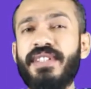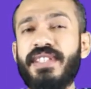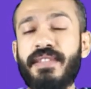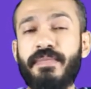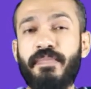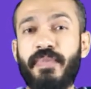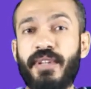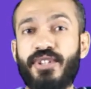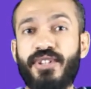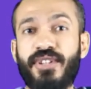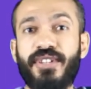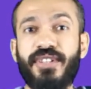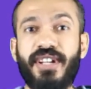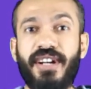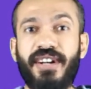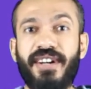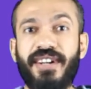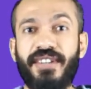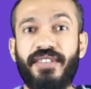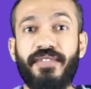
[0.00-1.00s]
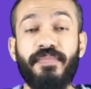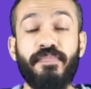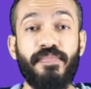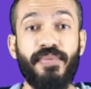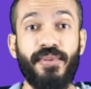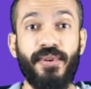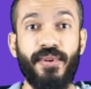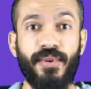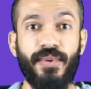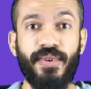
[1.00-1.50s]
special kind of
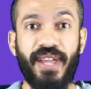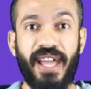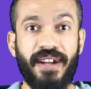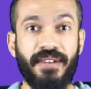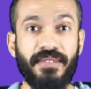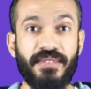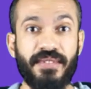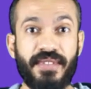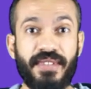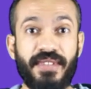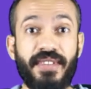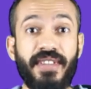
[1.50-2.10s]
pronouns.